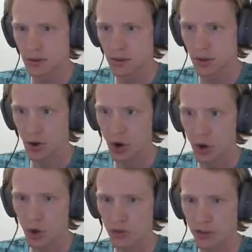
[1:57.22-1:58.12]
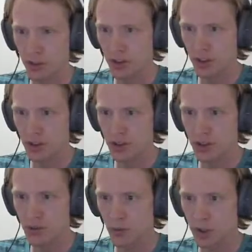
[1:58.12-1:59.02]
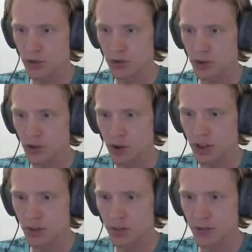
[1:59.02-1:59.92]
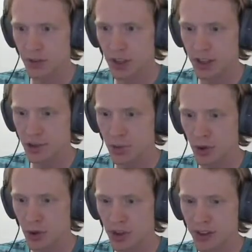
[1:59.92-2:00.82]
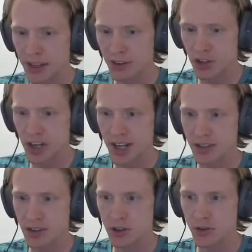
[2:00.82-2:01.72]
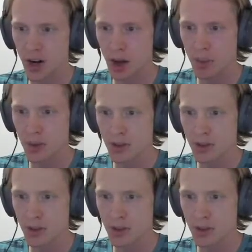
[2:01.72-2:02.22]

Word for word: They're all over the dungeon. When you destroy them, they explode, and they have a chance to drop